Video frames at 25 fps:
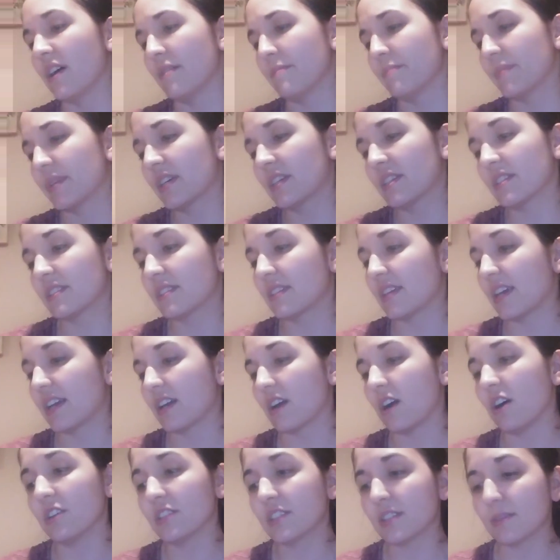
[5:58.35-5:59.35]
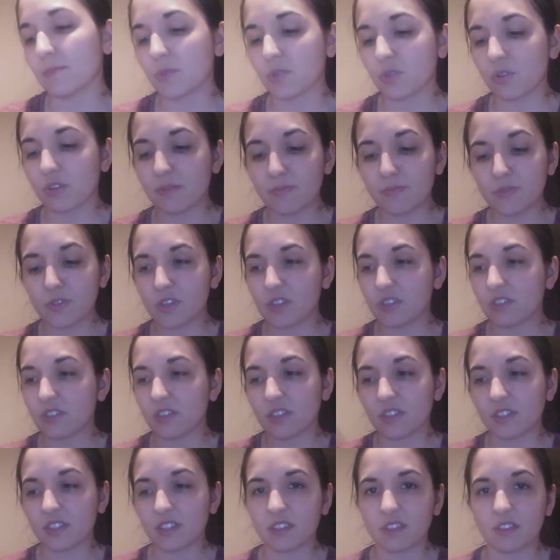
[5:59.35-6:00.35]
because, like all subscriptions,
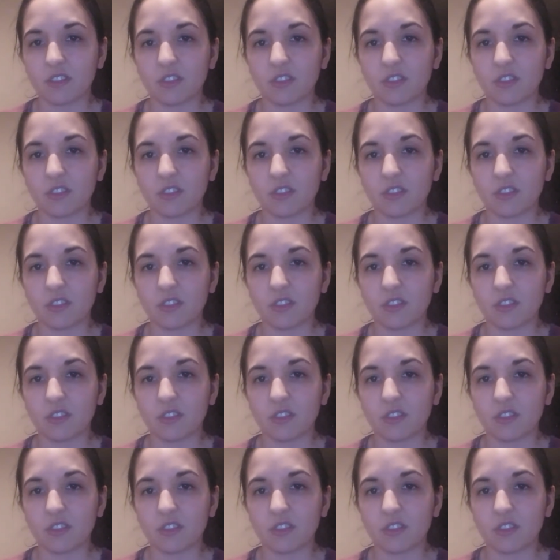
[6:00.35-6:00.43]
it's